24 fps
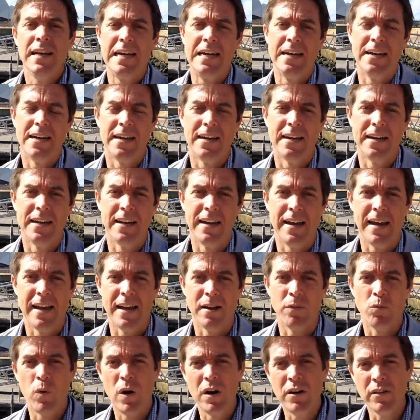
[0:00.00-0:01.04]

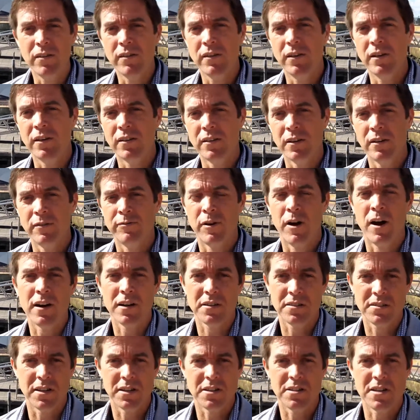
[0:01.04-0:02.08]
And one of the
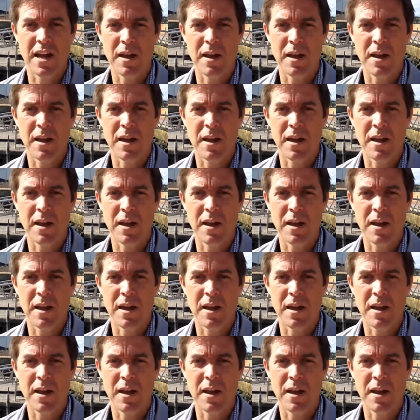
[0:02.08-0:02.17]
finest